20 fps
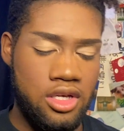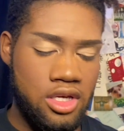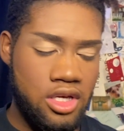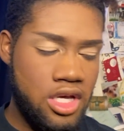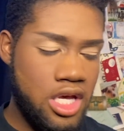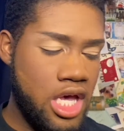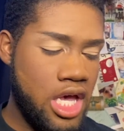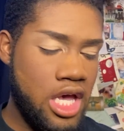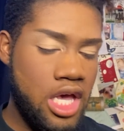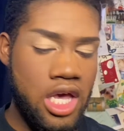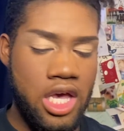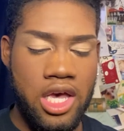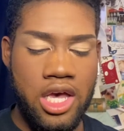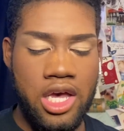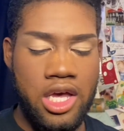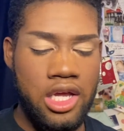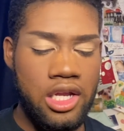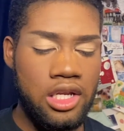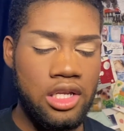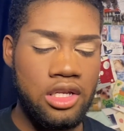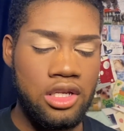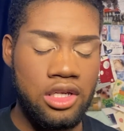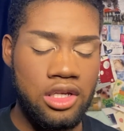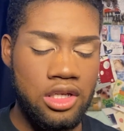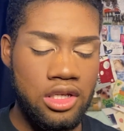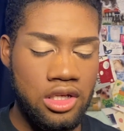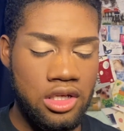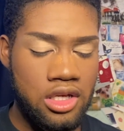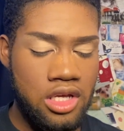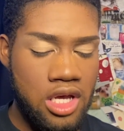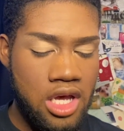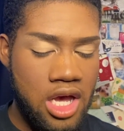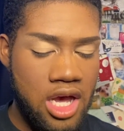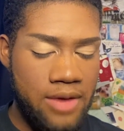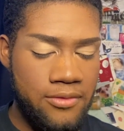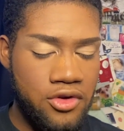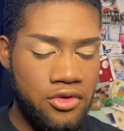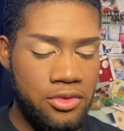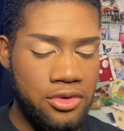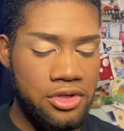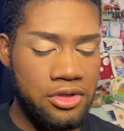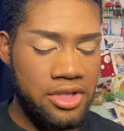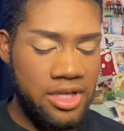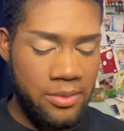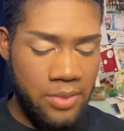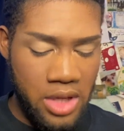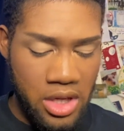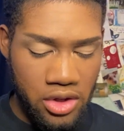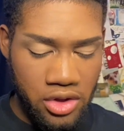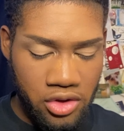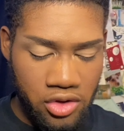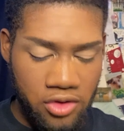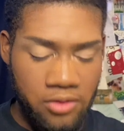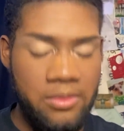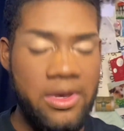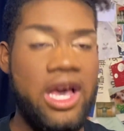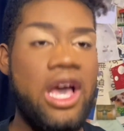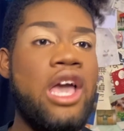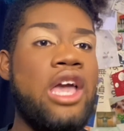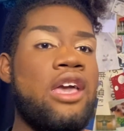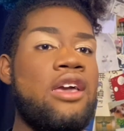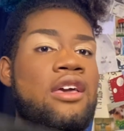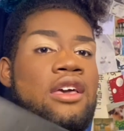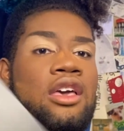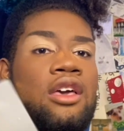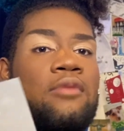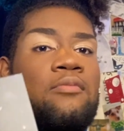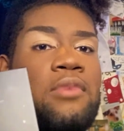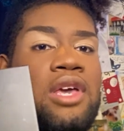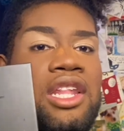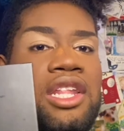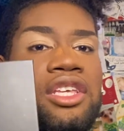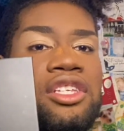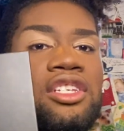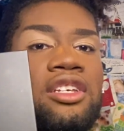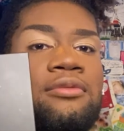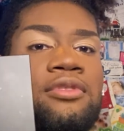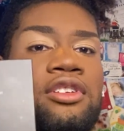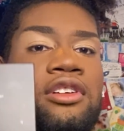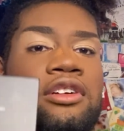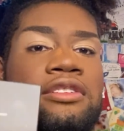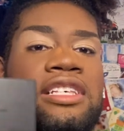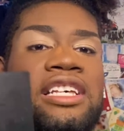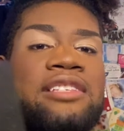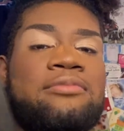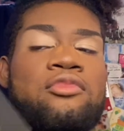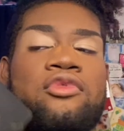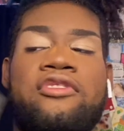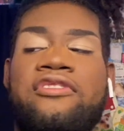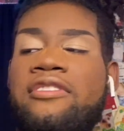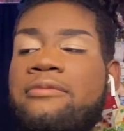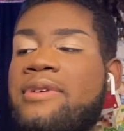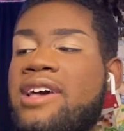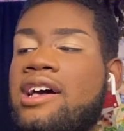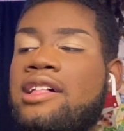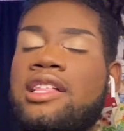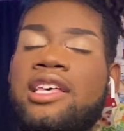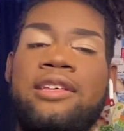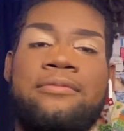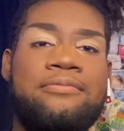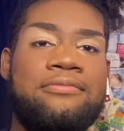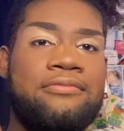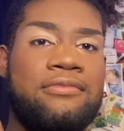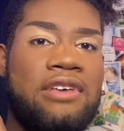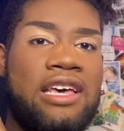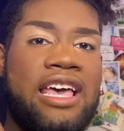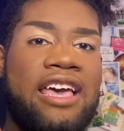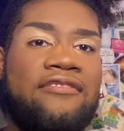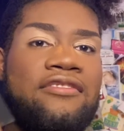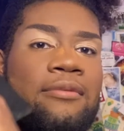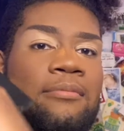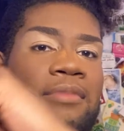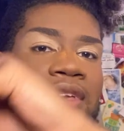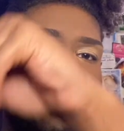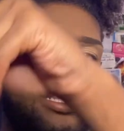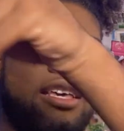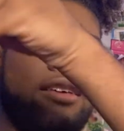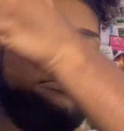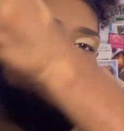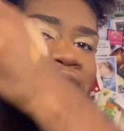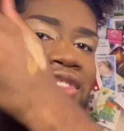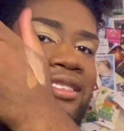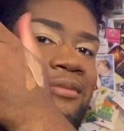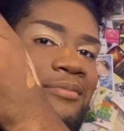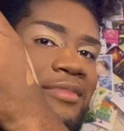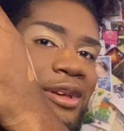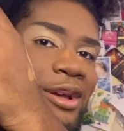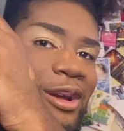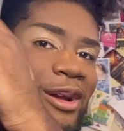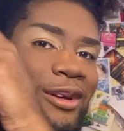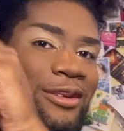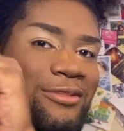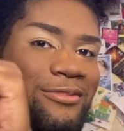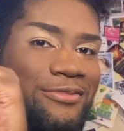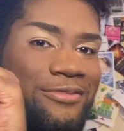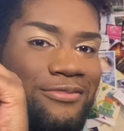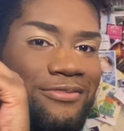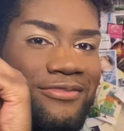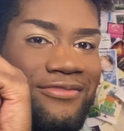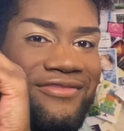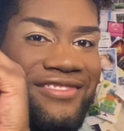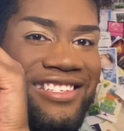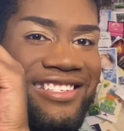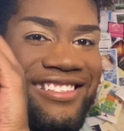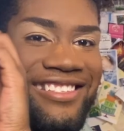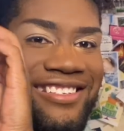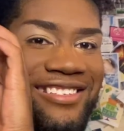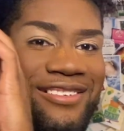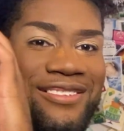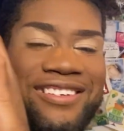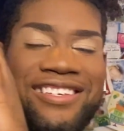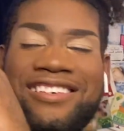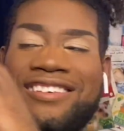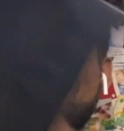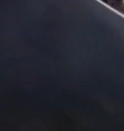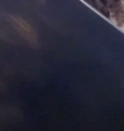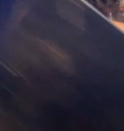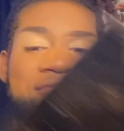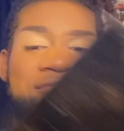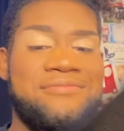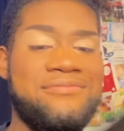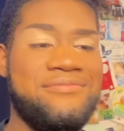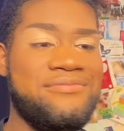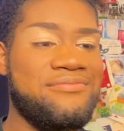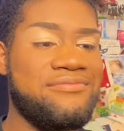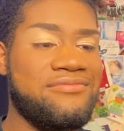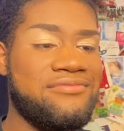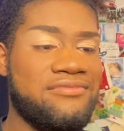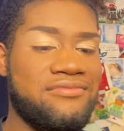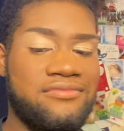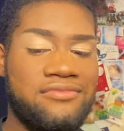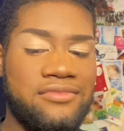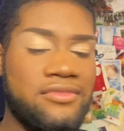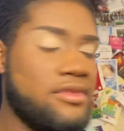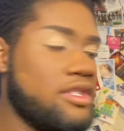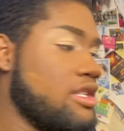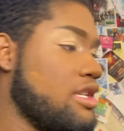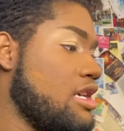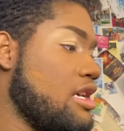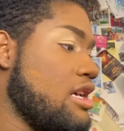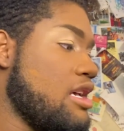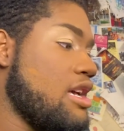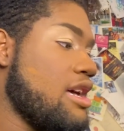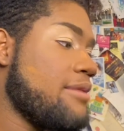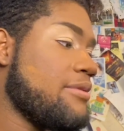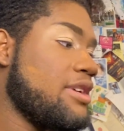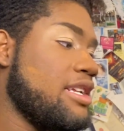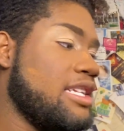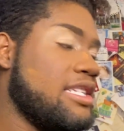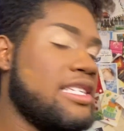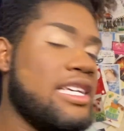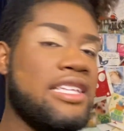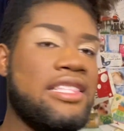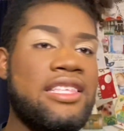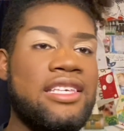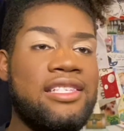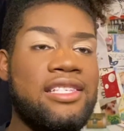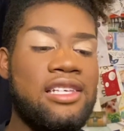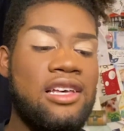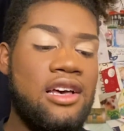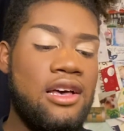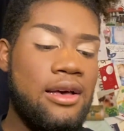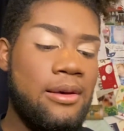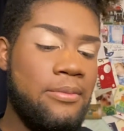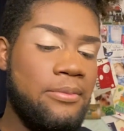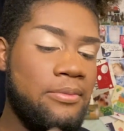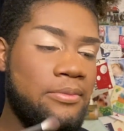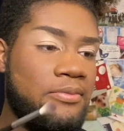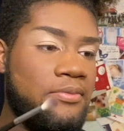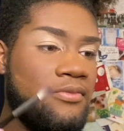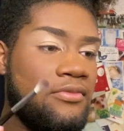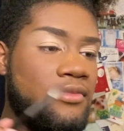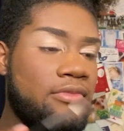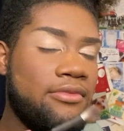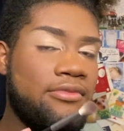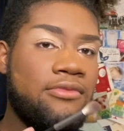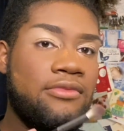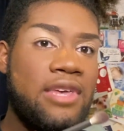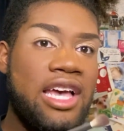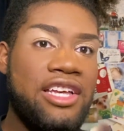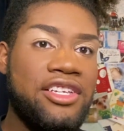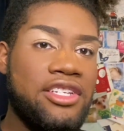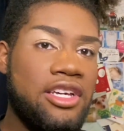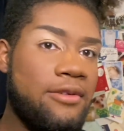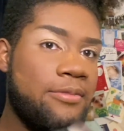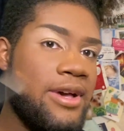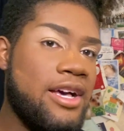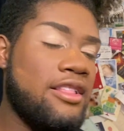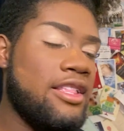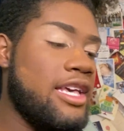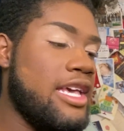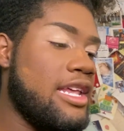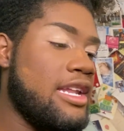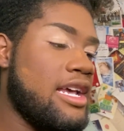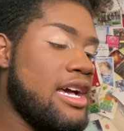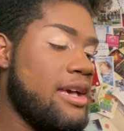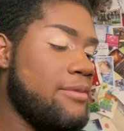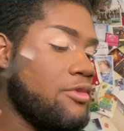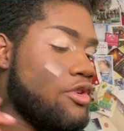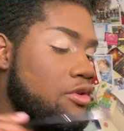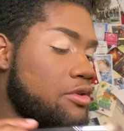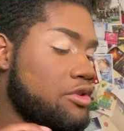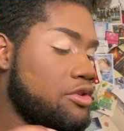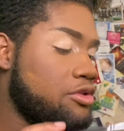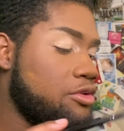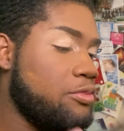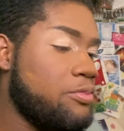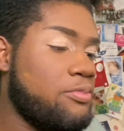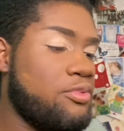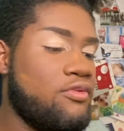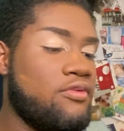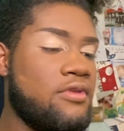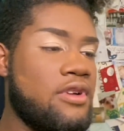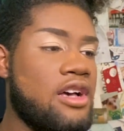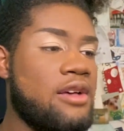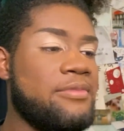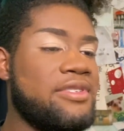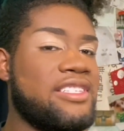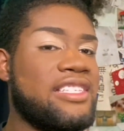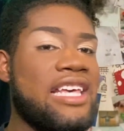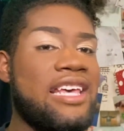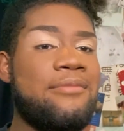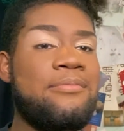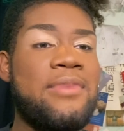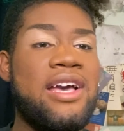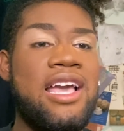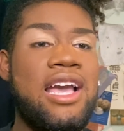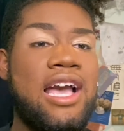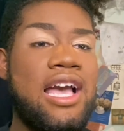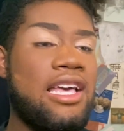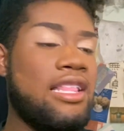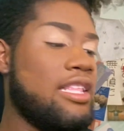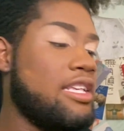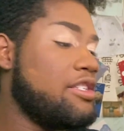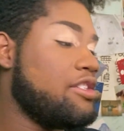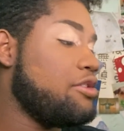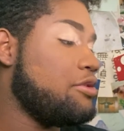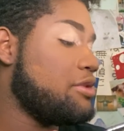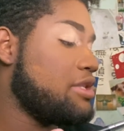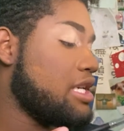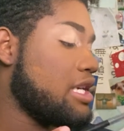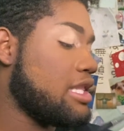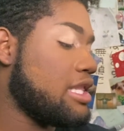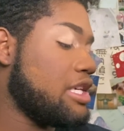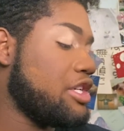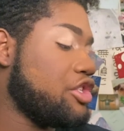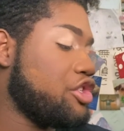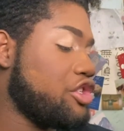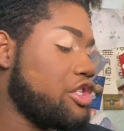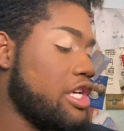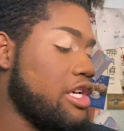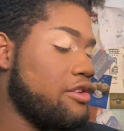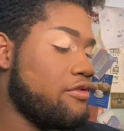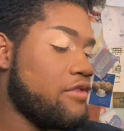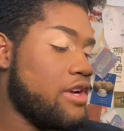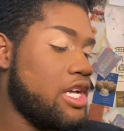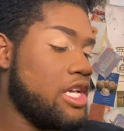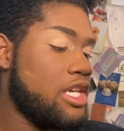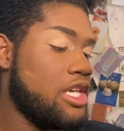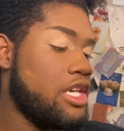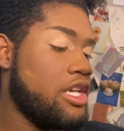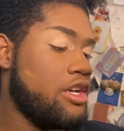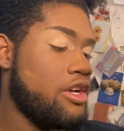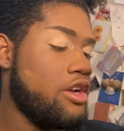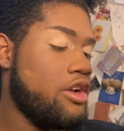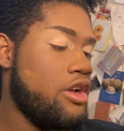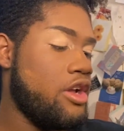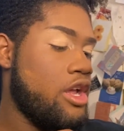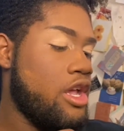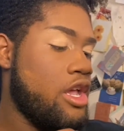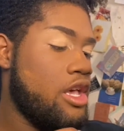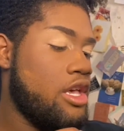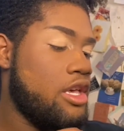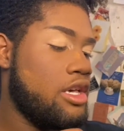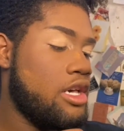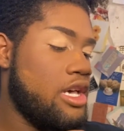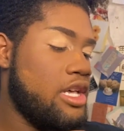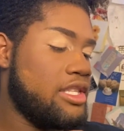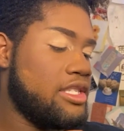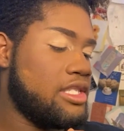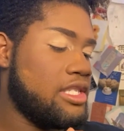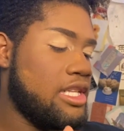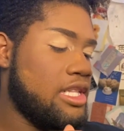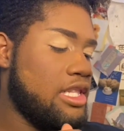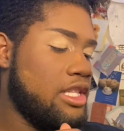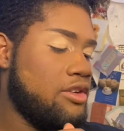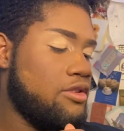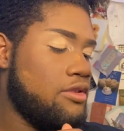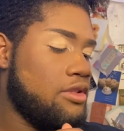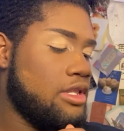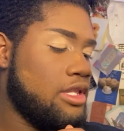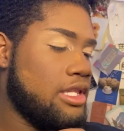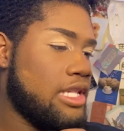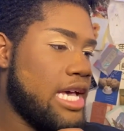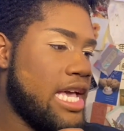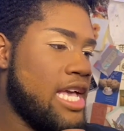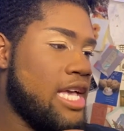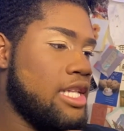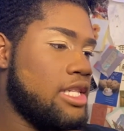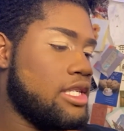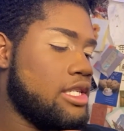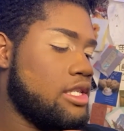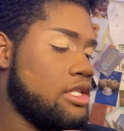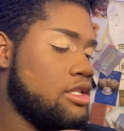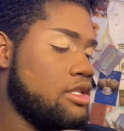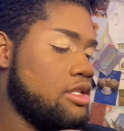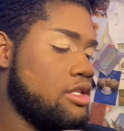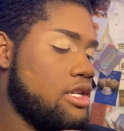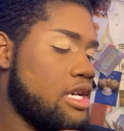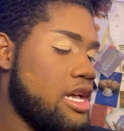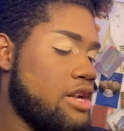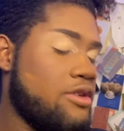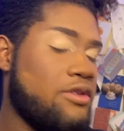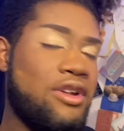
and I'm going to dip into my mini James Charles X Morphe palette. I have the mini with the mirror. It's so cute. I'm going to take this eyeshadow palette and I'm going to set my eyelids using this shade right here. It's a little light. I don't